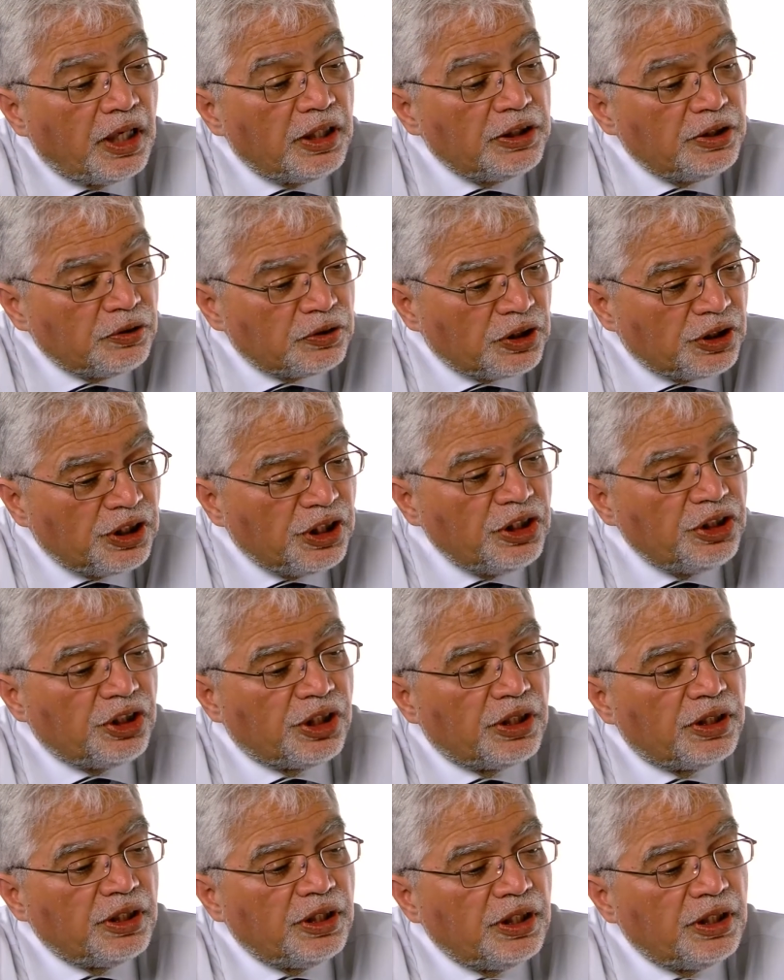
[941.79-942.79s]
She was a
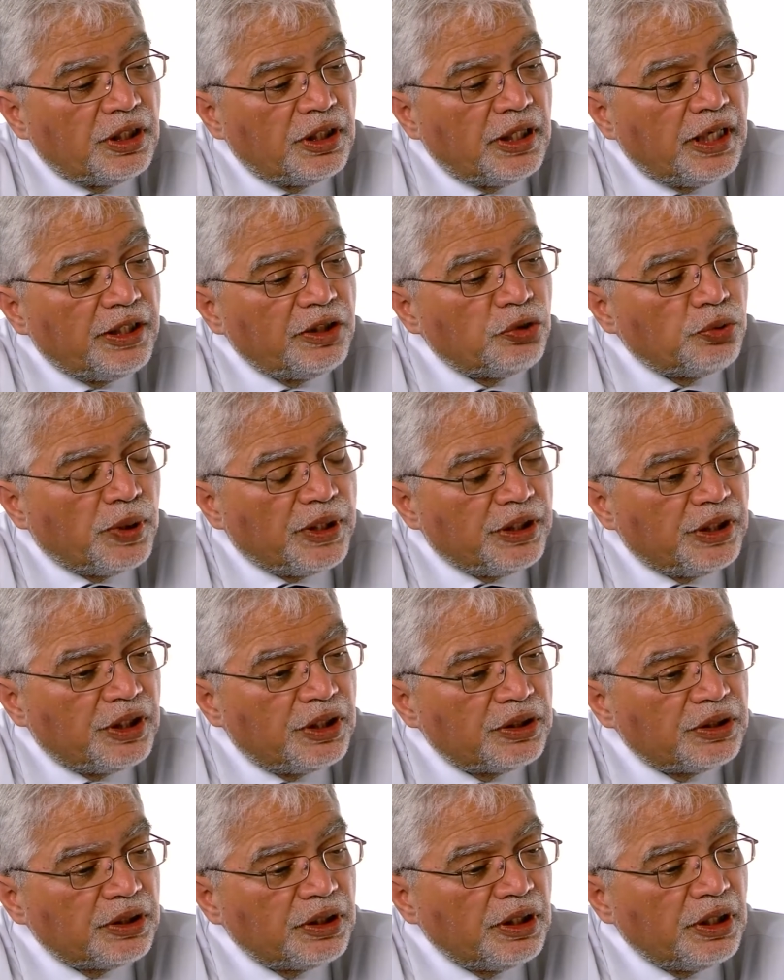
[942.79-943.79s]
teacher in her late
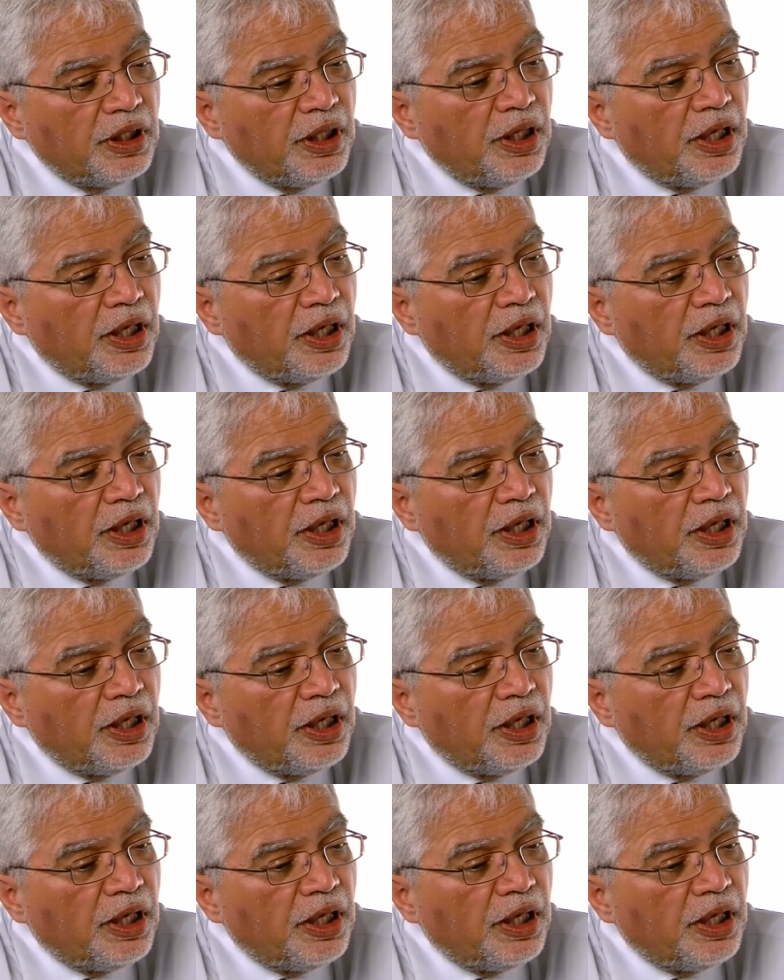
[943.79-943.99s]
20s.